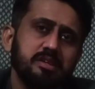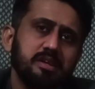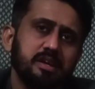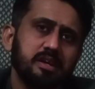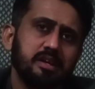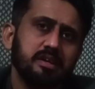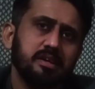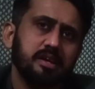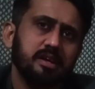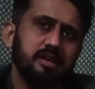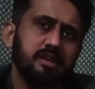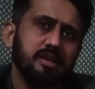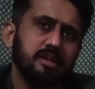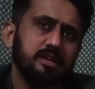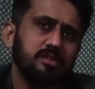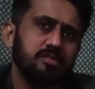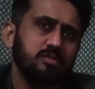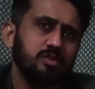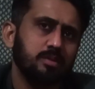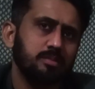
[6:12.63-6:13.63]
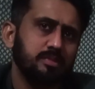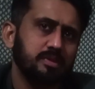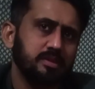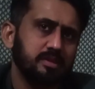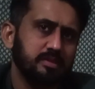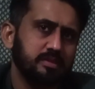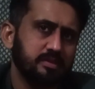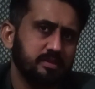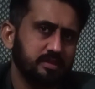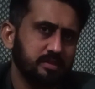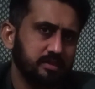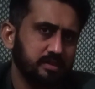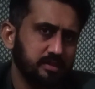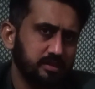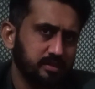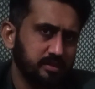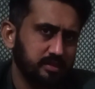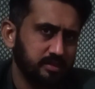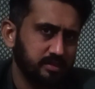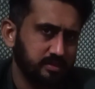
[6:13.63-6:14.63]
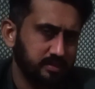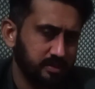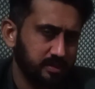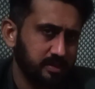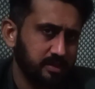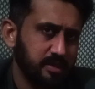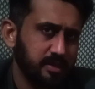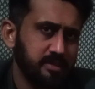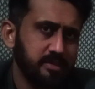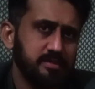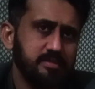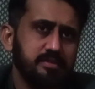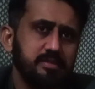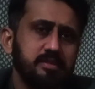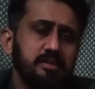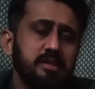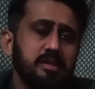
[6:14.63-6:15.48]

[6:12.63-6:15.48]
keratitis from this synovitis,